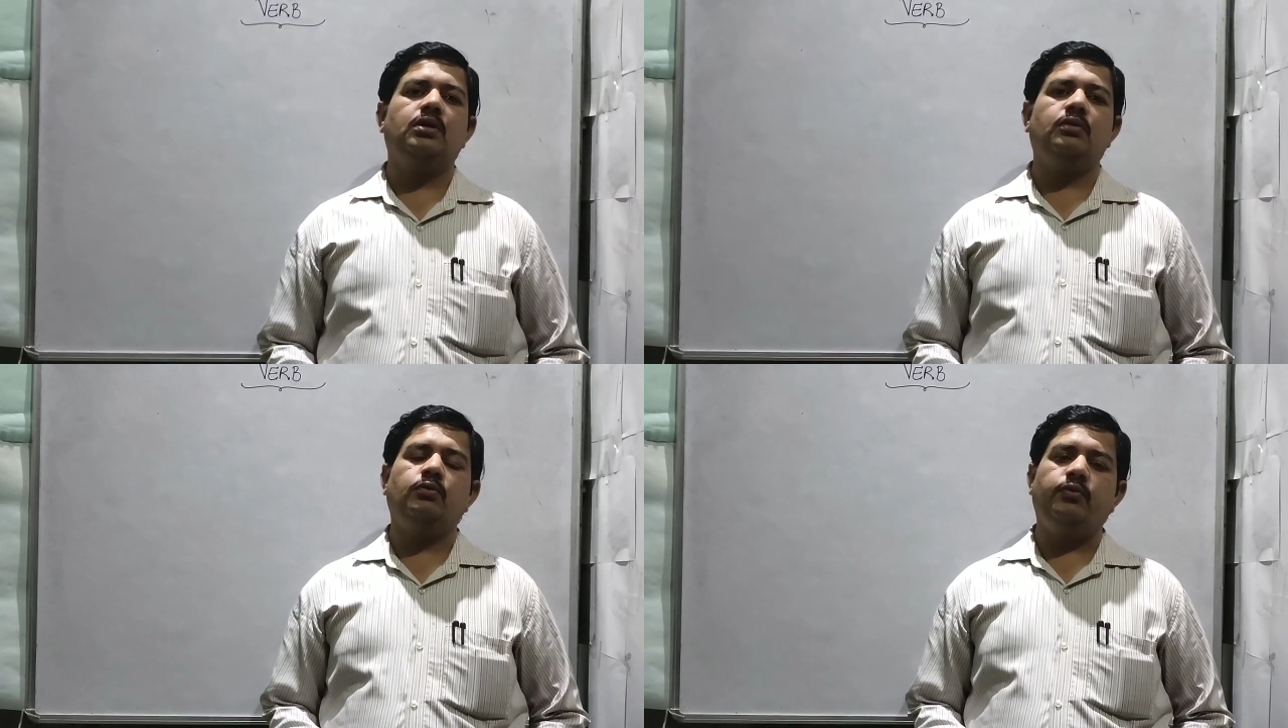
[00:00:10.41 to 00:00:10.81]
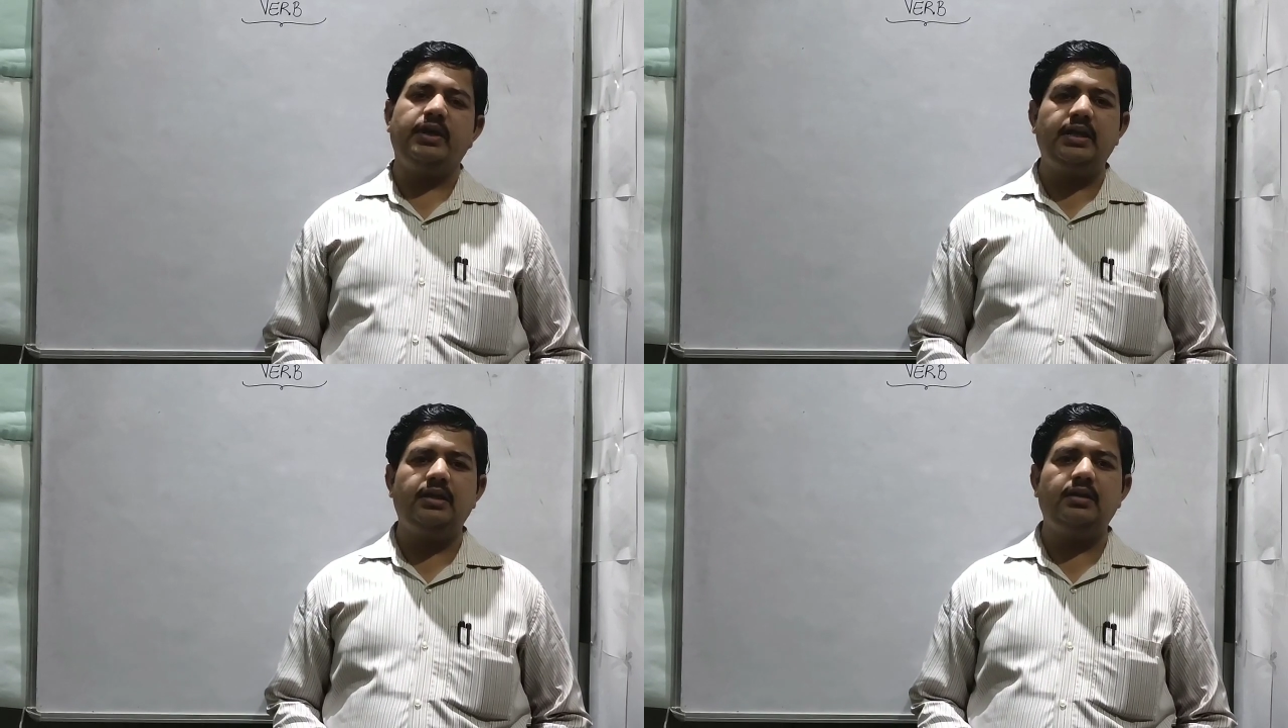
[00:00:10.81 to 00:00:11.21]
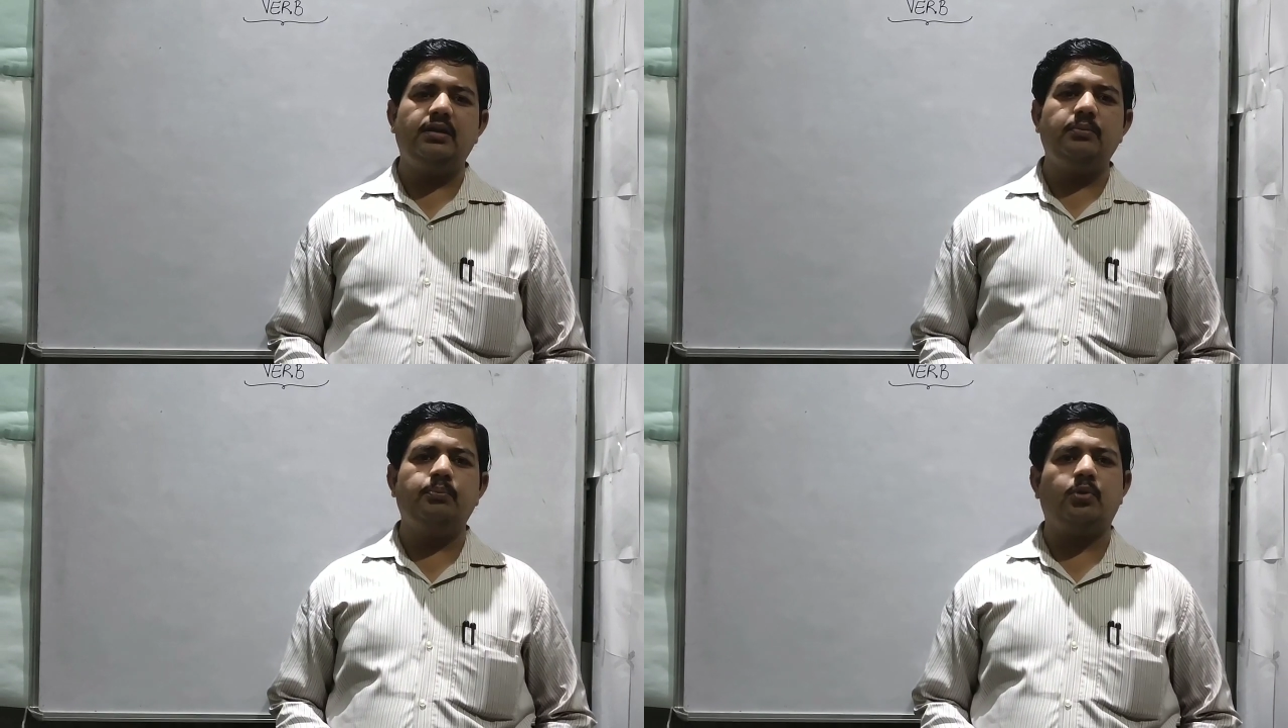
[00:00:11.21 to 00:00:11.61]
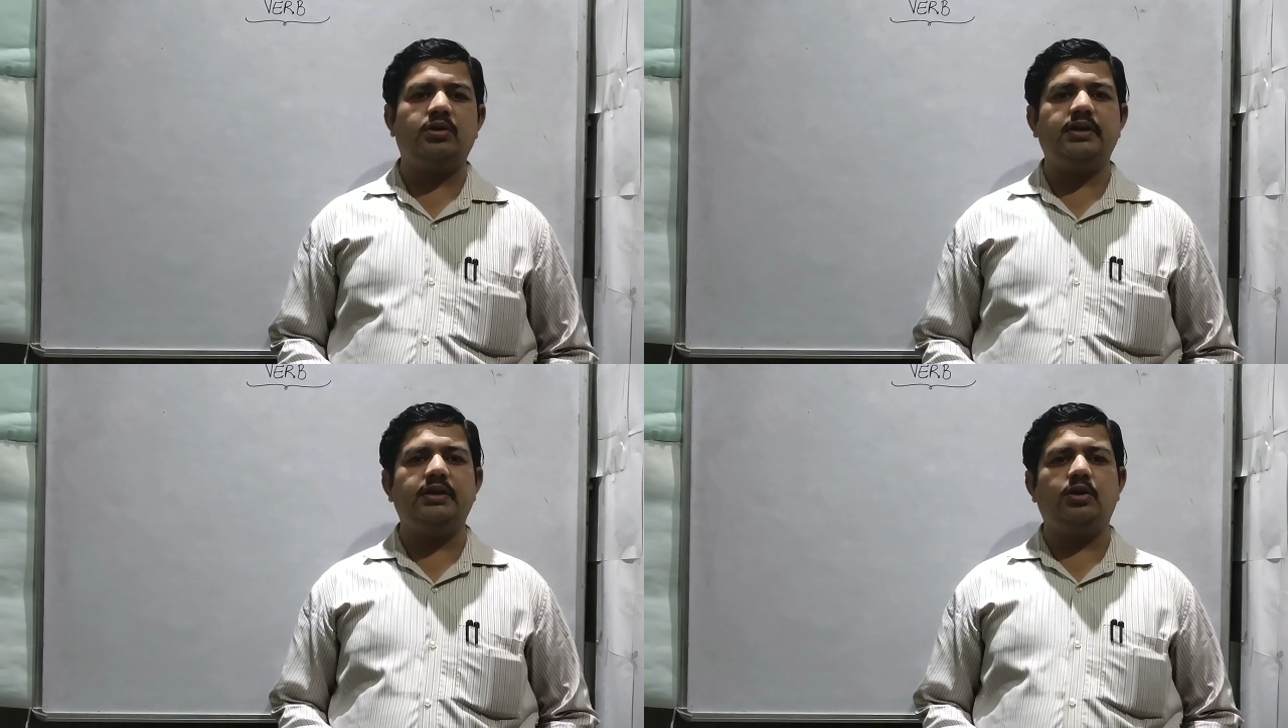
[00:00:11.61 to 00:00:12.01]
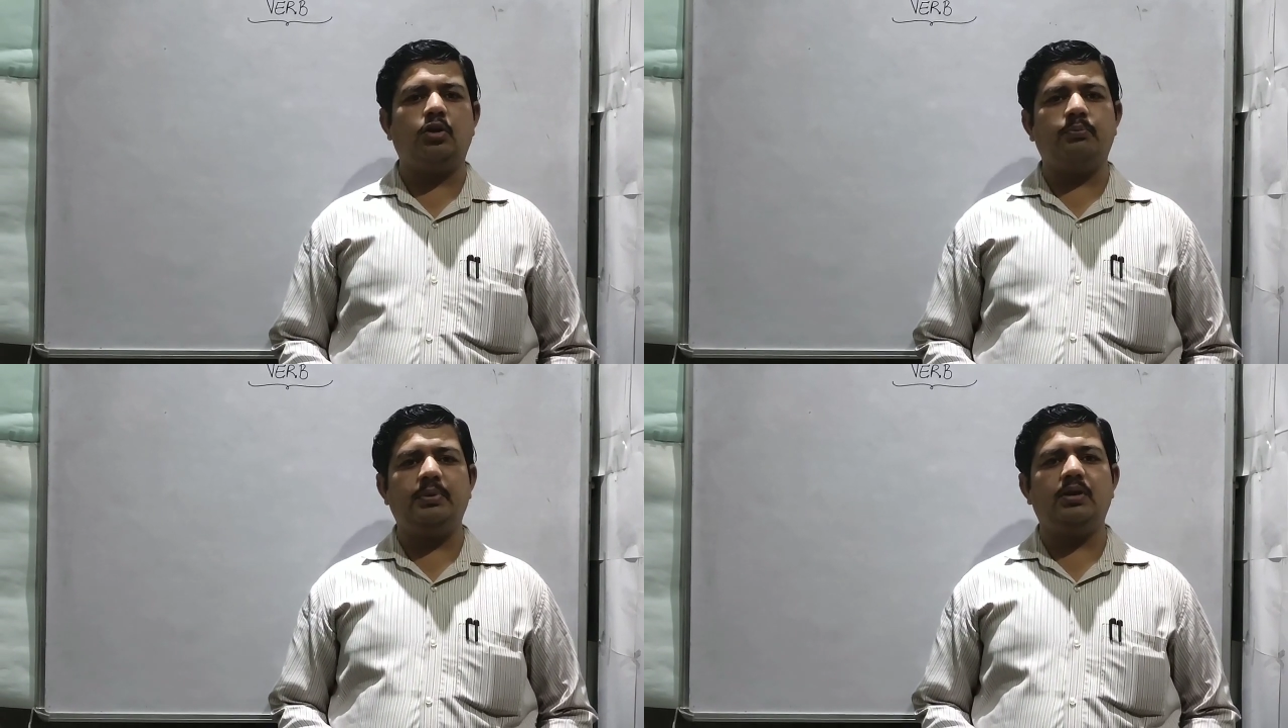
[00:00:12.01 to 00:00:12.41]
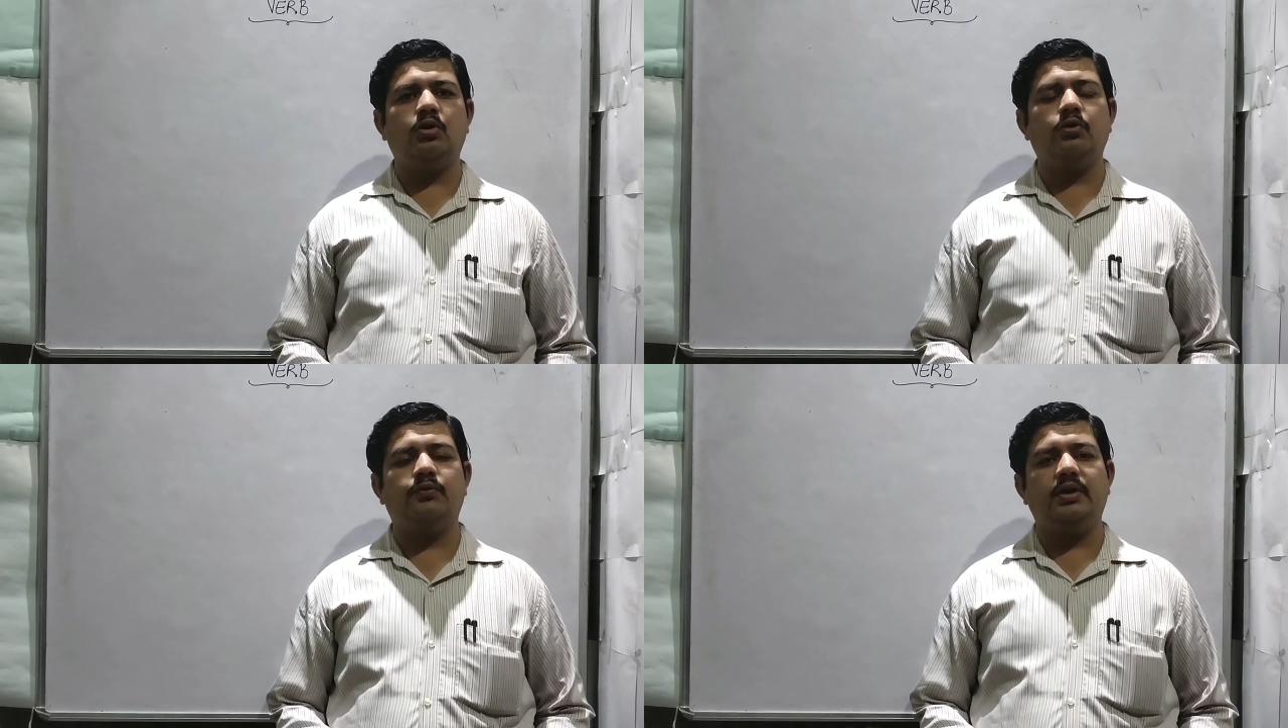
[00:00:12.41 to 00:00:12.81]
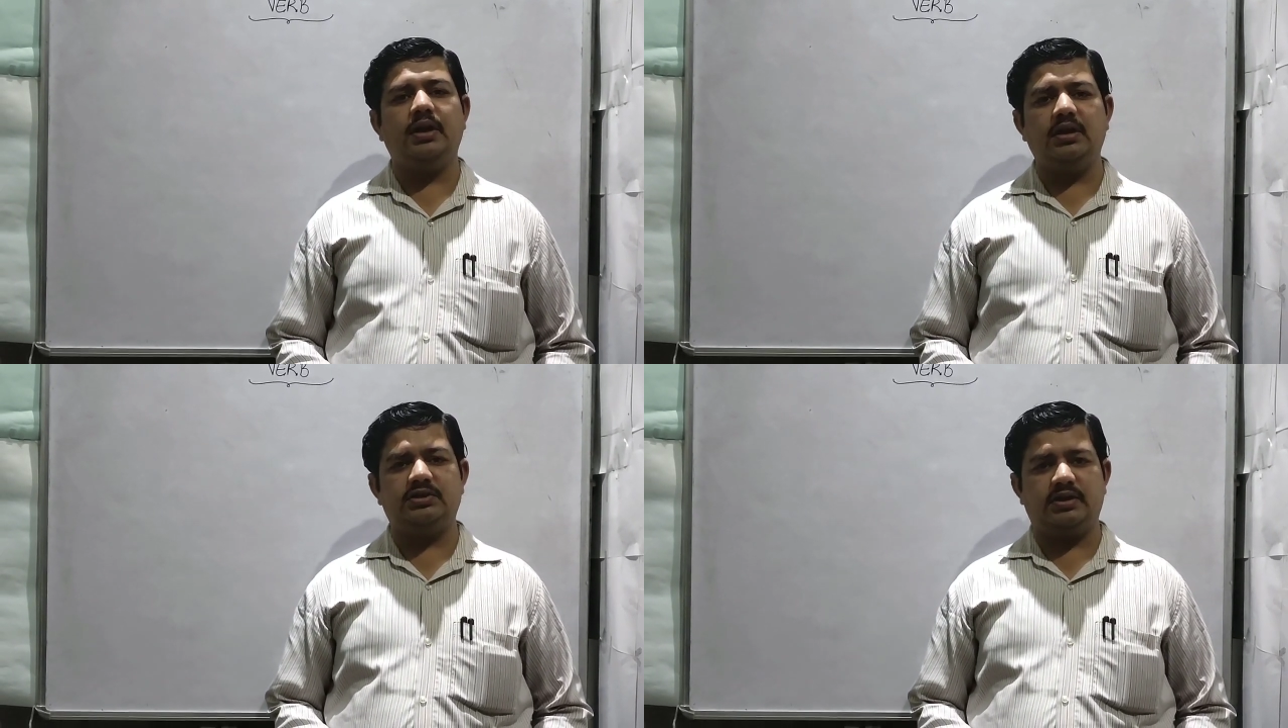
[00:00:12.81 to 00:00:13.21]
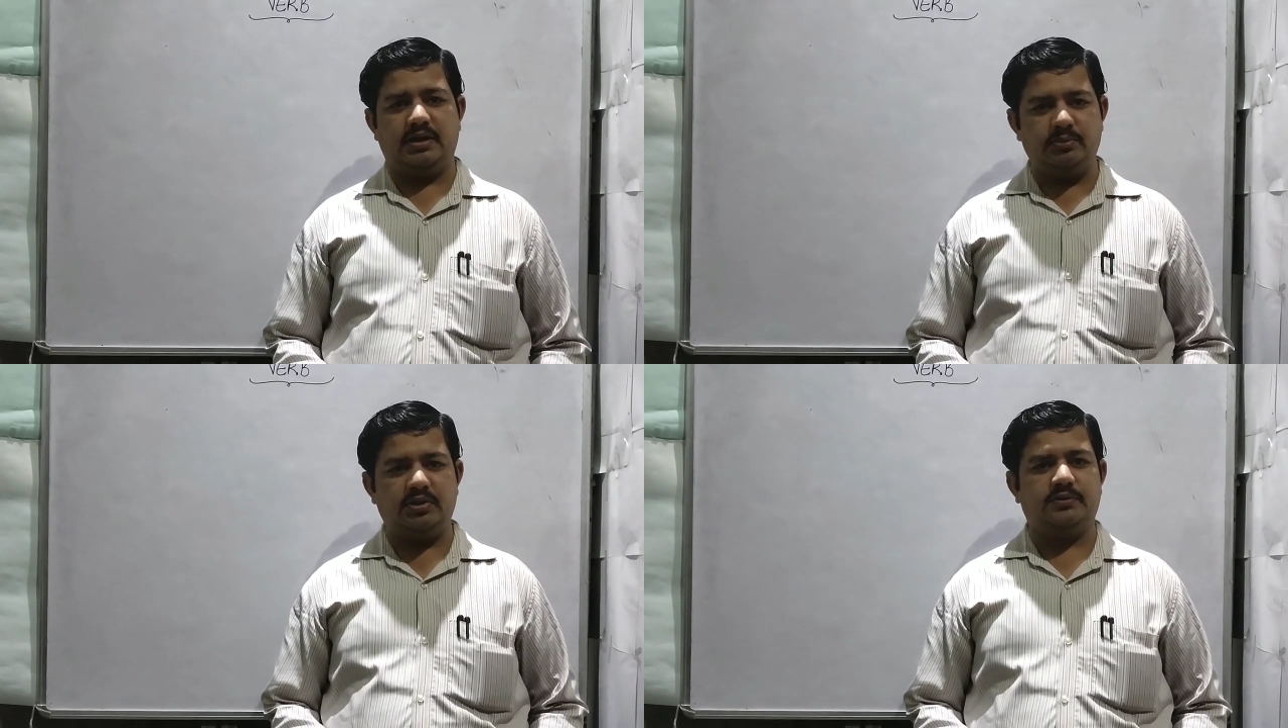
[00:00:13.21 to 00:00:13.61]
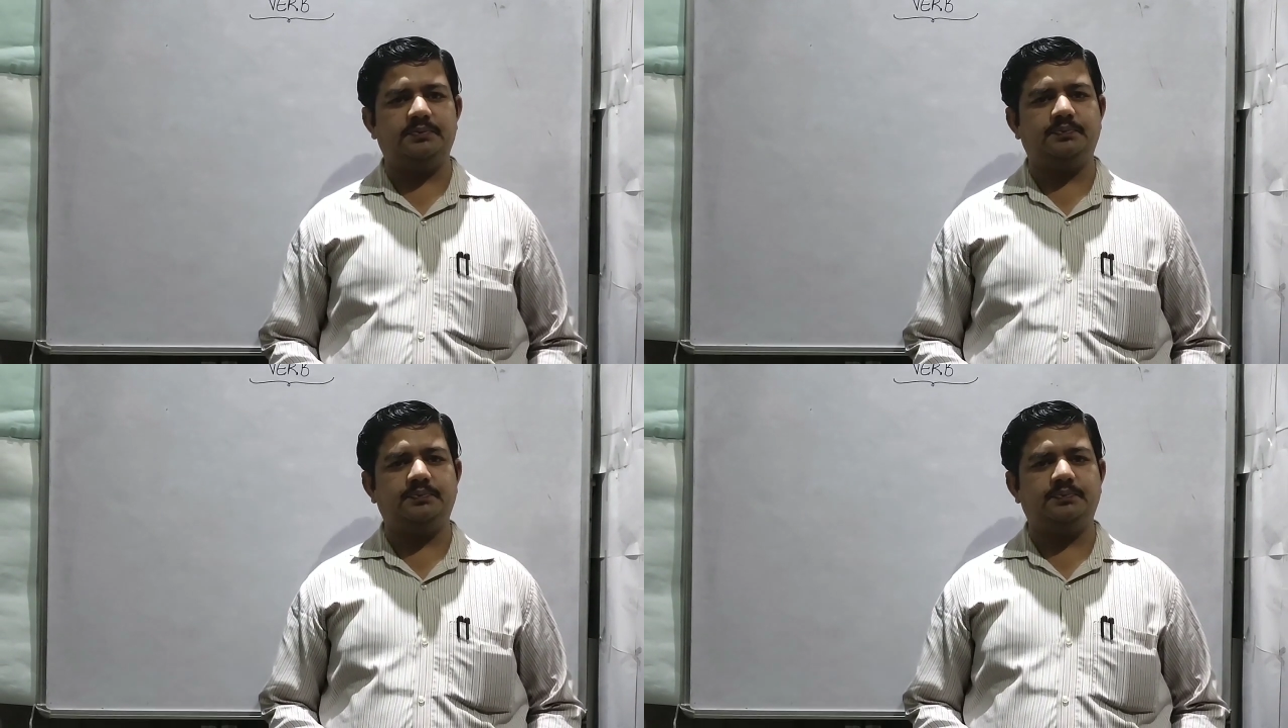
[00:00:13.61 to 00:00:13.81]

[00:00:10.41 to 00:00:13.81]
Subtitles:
a very important topic of English grammar.